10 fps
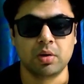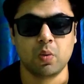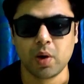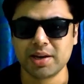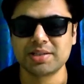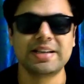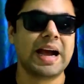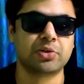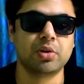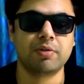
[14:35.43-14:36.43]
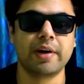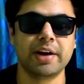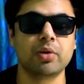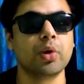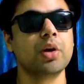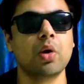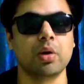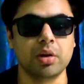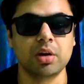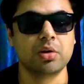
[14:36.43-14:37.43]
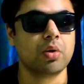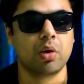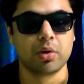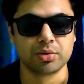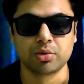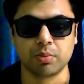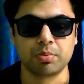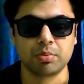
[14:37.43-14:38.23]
what is the actual fight going on in your horoscope.